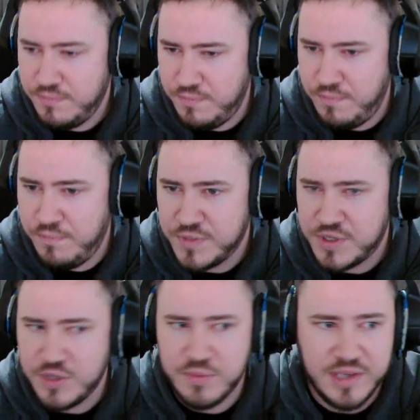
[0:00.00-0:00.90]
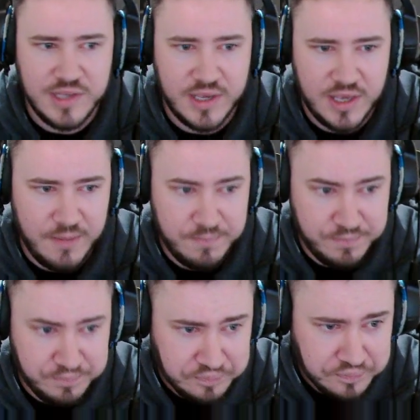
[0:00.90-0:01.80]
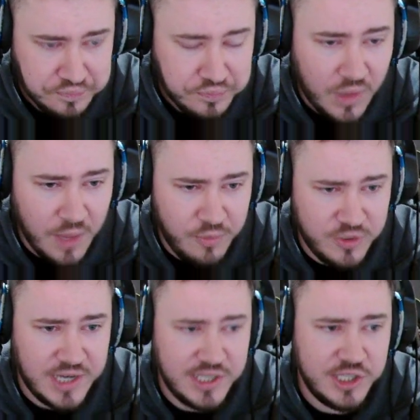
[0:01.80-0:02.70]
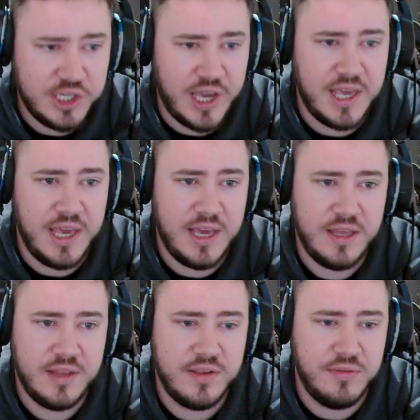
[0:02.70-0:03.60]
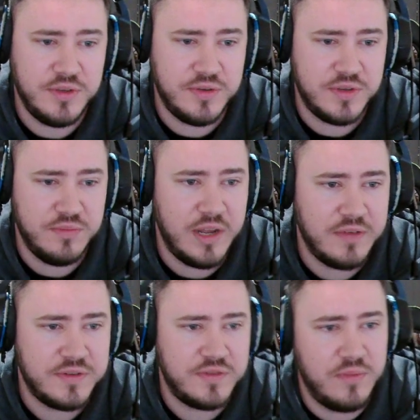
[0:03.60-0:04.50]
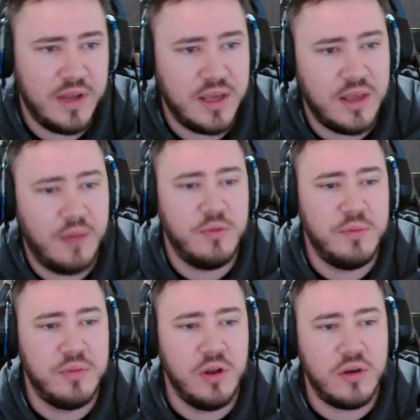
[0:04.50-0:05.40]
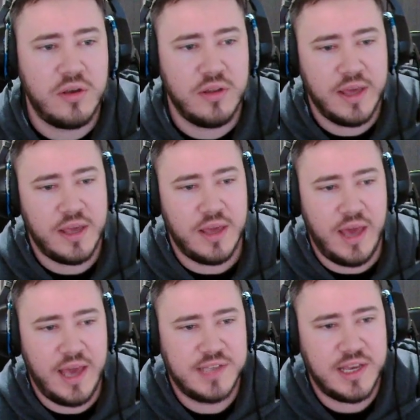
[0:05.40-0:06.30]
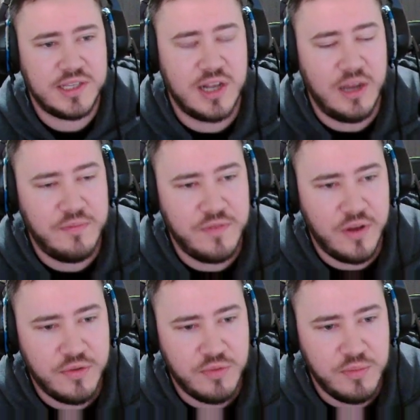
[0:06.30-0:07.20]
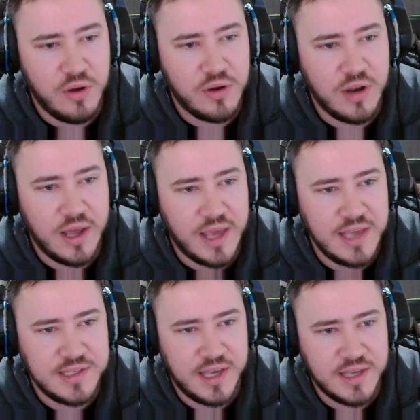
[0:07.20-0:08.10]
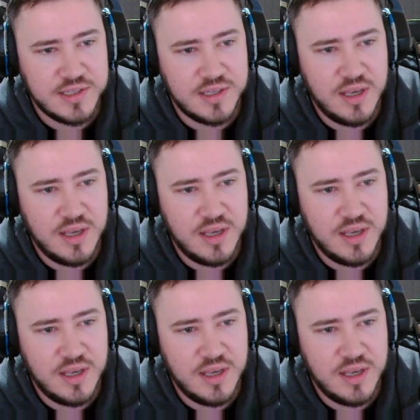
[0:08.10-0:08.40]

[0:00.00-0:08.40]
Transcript: of, excuse me, as like a protected check here to induce some bluffs from like, I mean, we block like ace x club floats, we block like ace x,